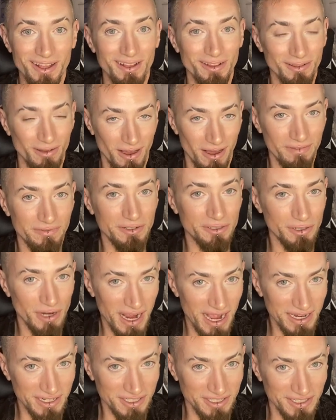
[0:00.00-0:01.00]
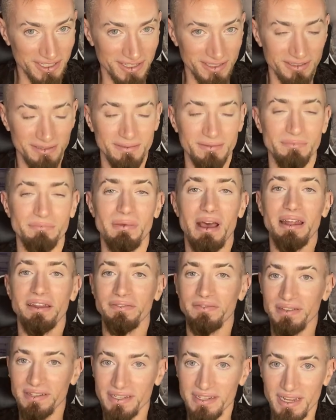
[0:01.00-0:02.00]
law of attraction,
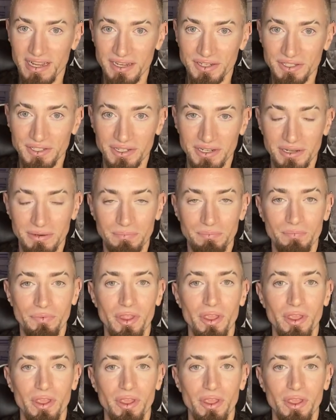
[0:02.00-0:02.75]
manifestation.